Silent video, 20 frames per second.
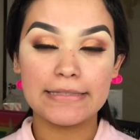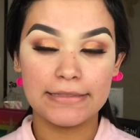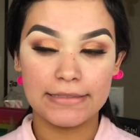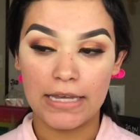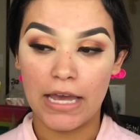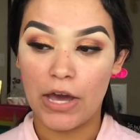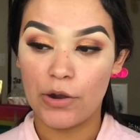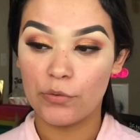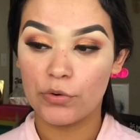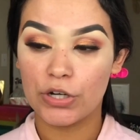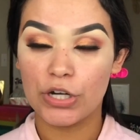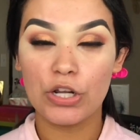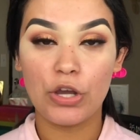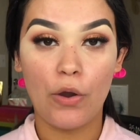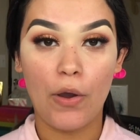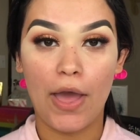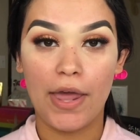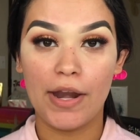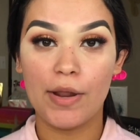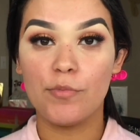done, we're gonna
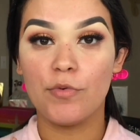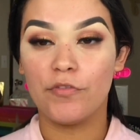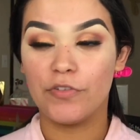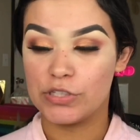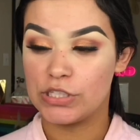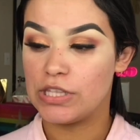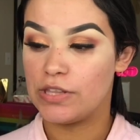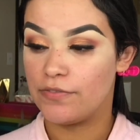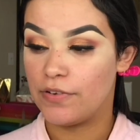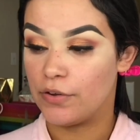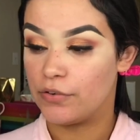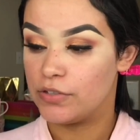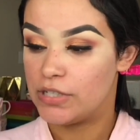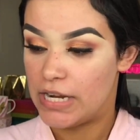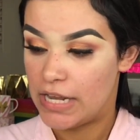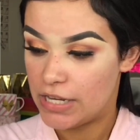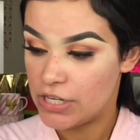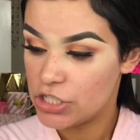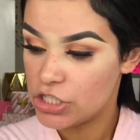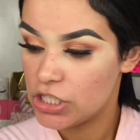go ahead and move on to the
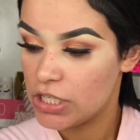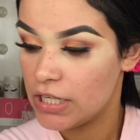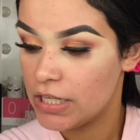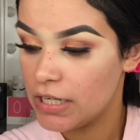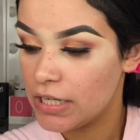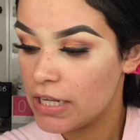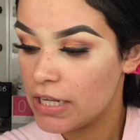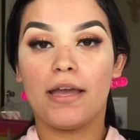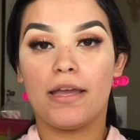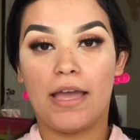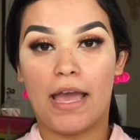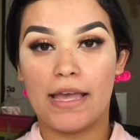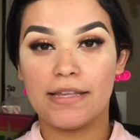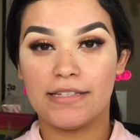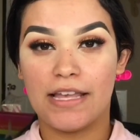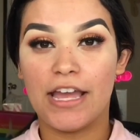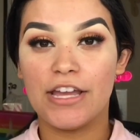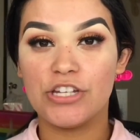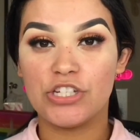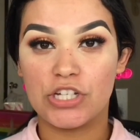foundation. Guys,
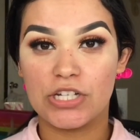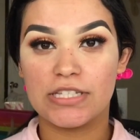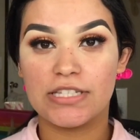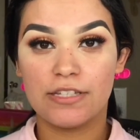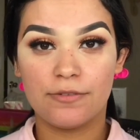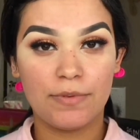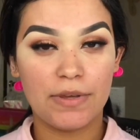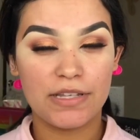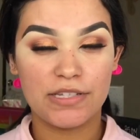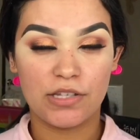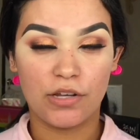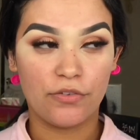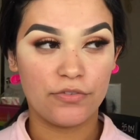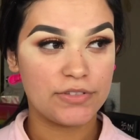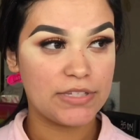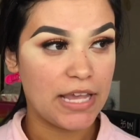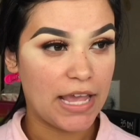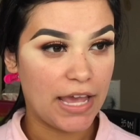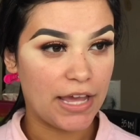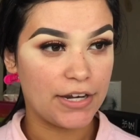I just did my
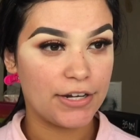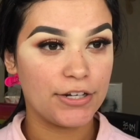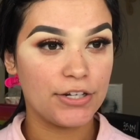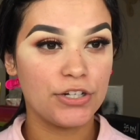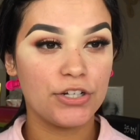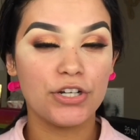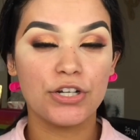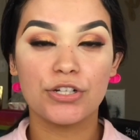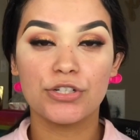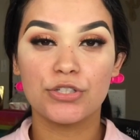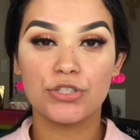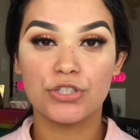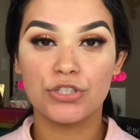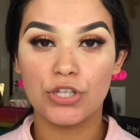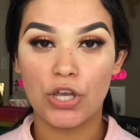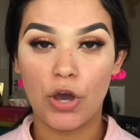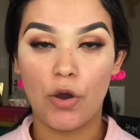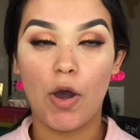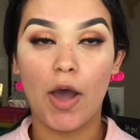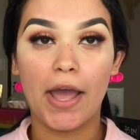self tanner,
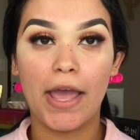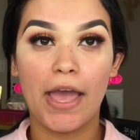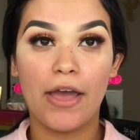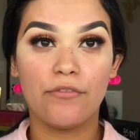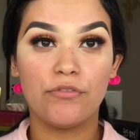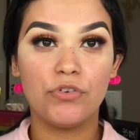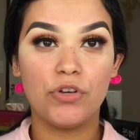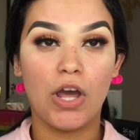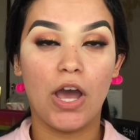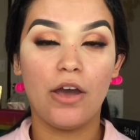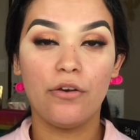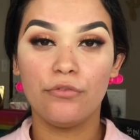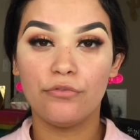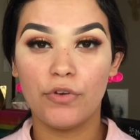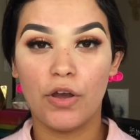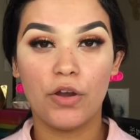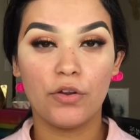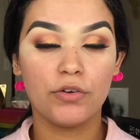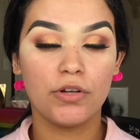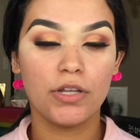so I have not
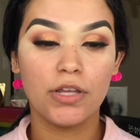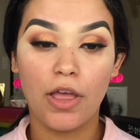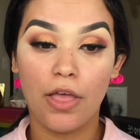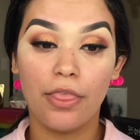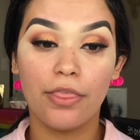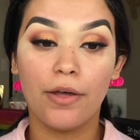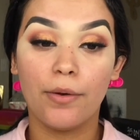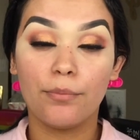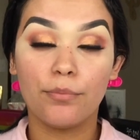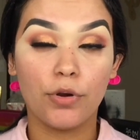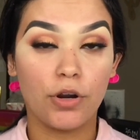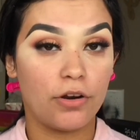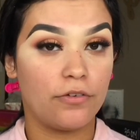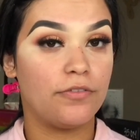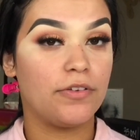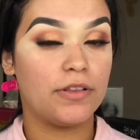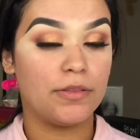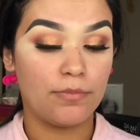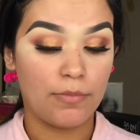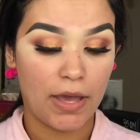found the
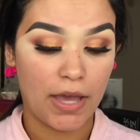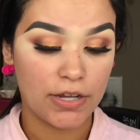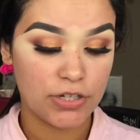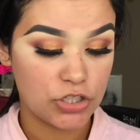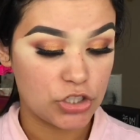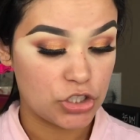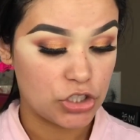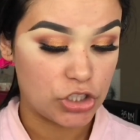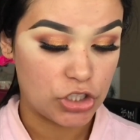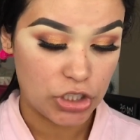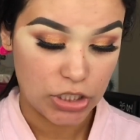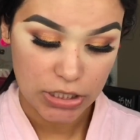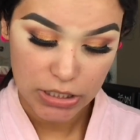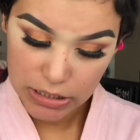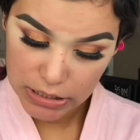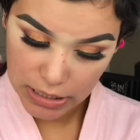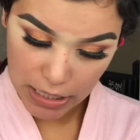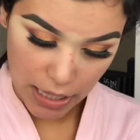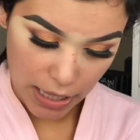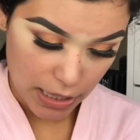perfect match
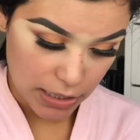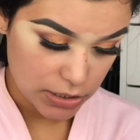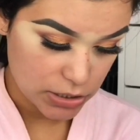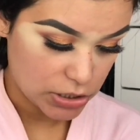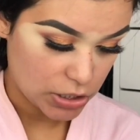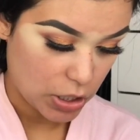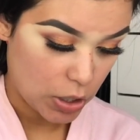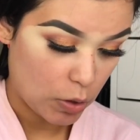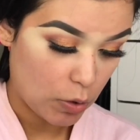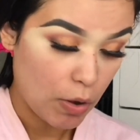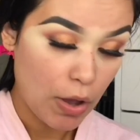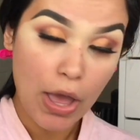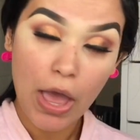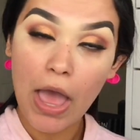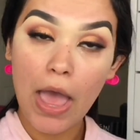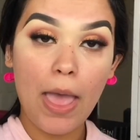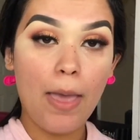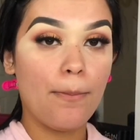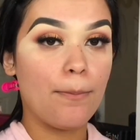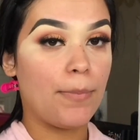just yet, so
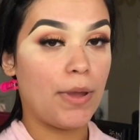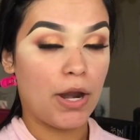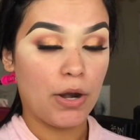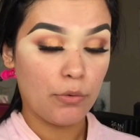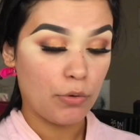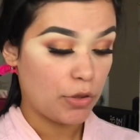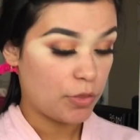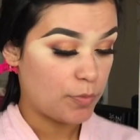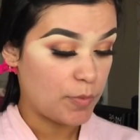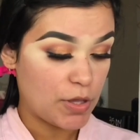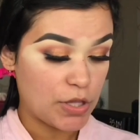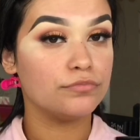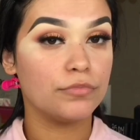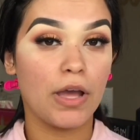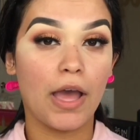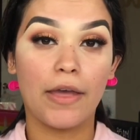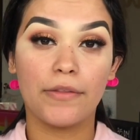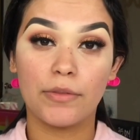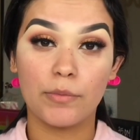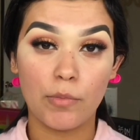bear with me.
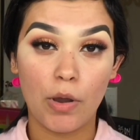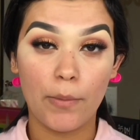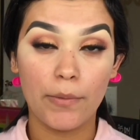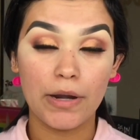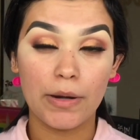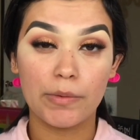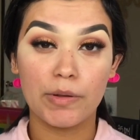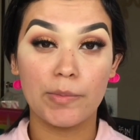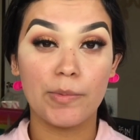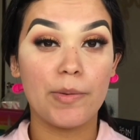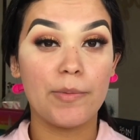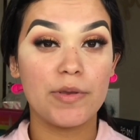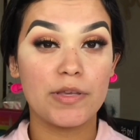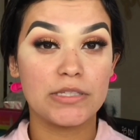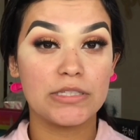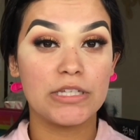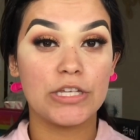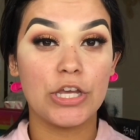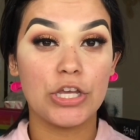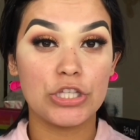At the moment, I'm gonna be
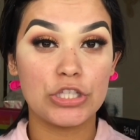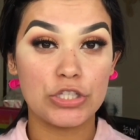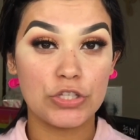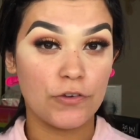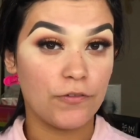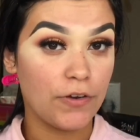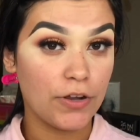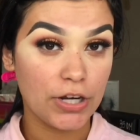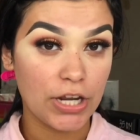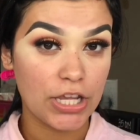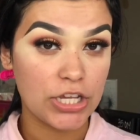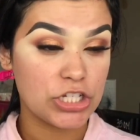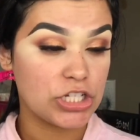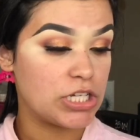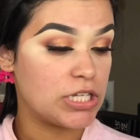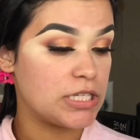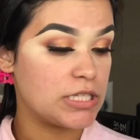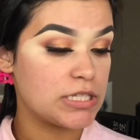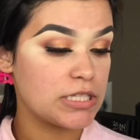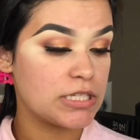mixing two
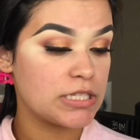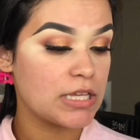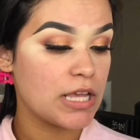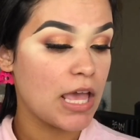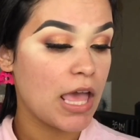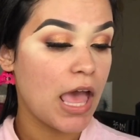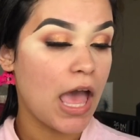foundations,